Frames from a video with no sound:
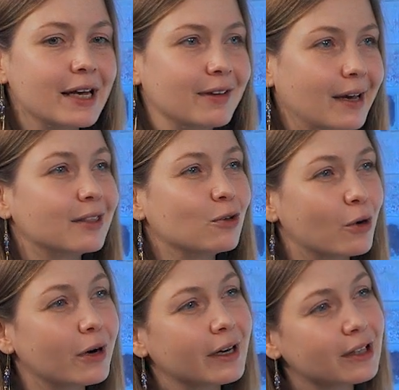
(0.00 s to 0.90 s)
we had to
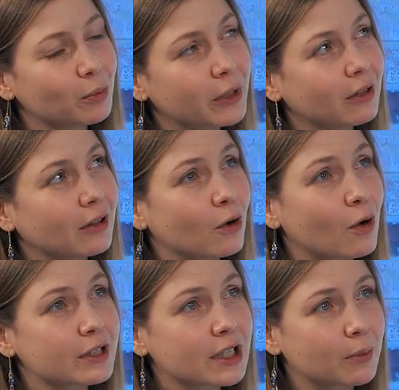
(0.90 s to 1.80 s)
work a little bit on the
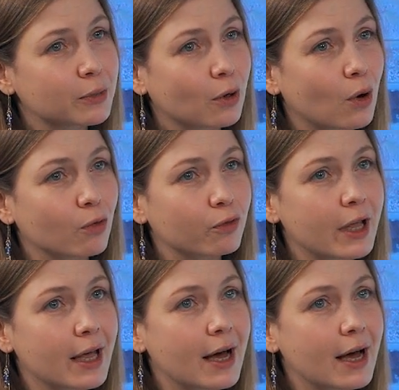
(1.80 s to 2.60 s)
concept of